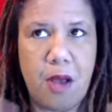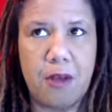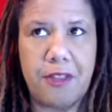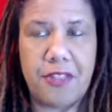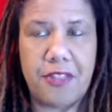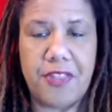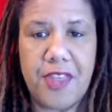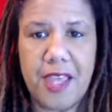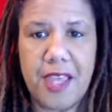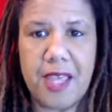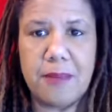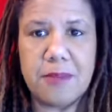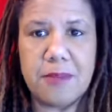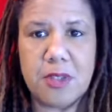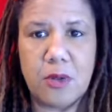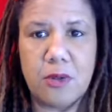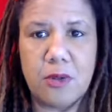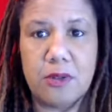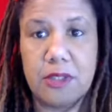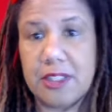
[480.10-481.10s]
themes,
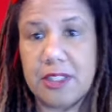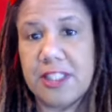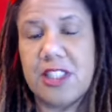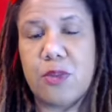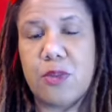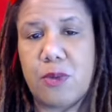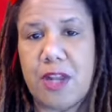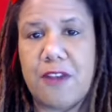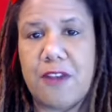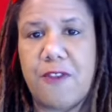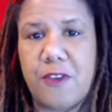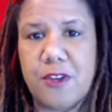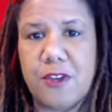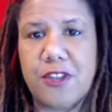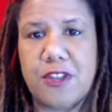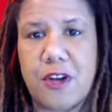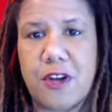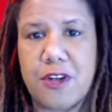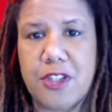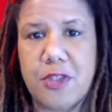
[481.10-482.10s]
or at least when I first
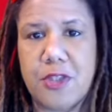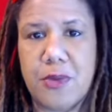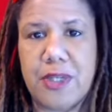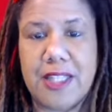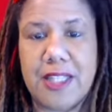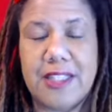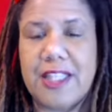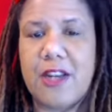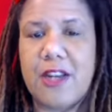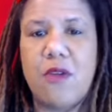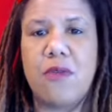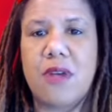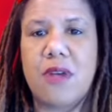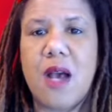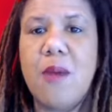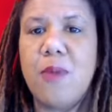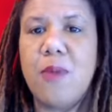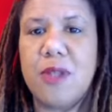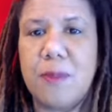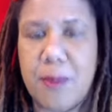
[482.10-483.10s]
started doing it, they don't
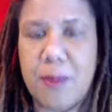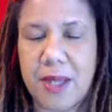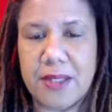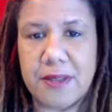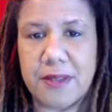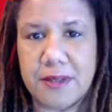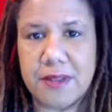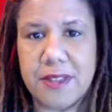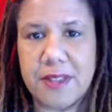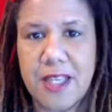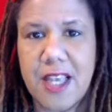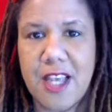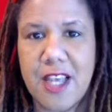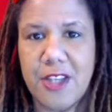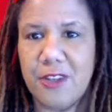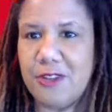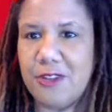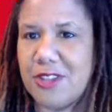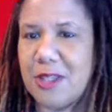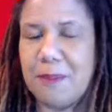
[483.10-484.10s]
come with buttons.
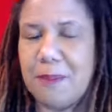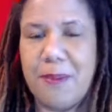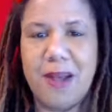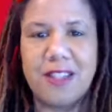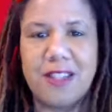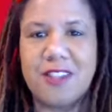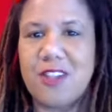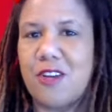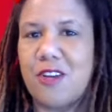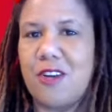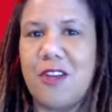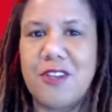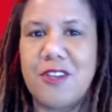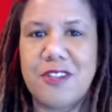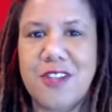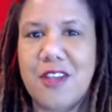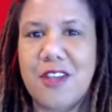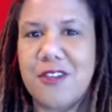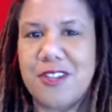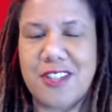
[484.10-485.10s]
You see buttons on all
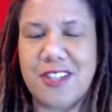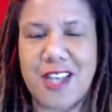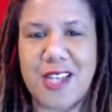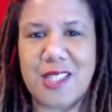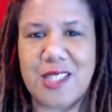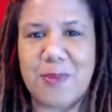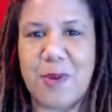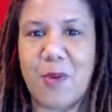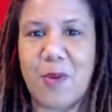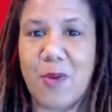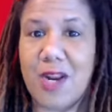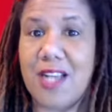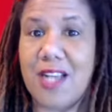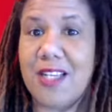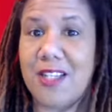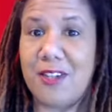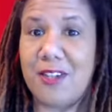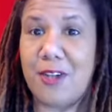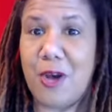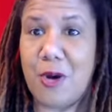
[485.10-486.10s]
these other sites, but what I
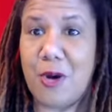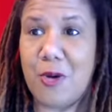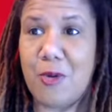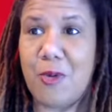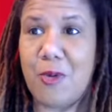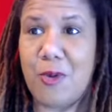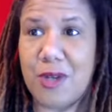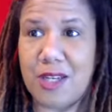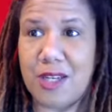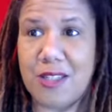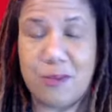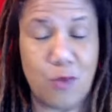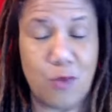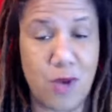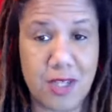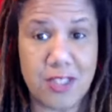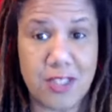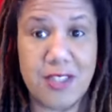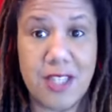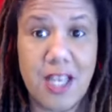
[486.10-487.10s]
didn't know
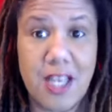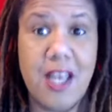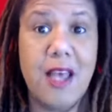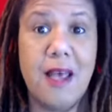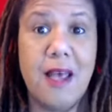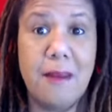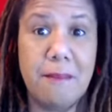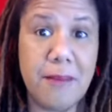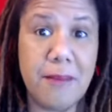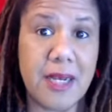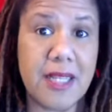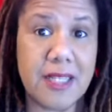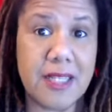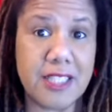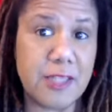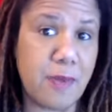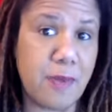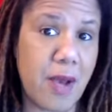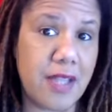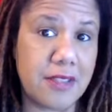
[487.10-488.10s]
was many of
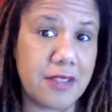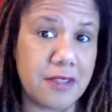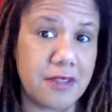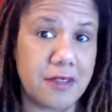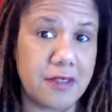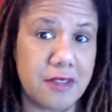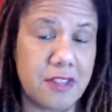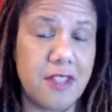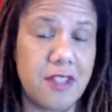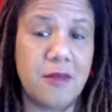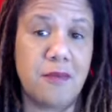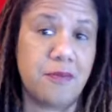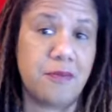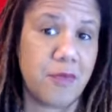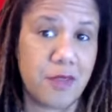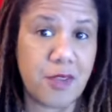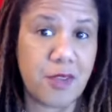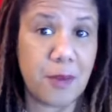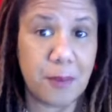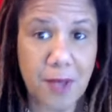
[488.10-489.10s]
these buttons,
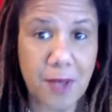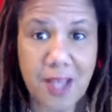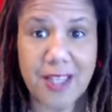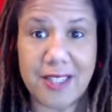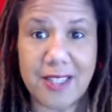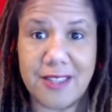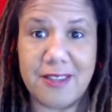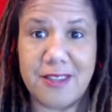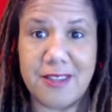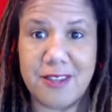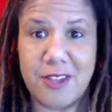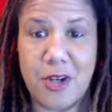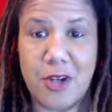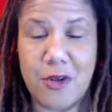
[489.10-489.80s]
they're plugins.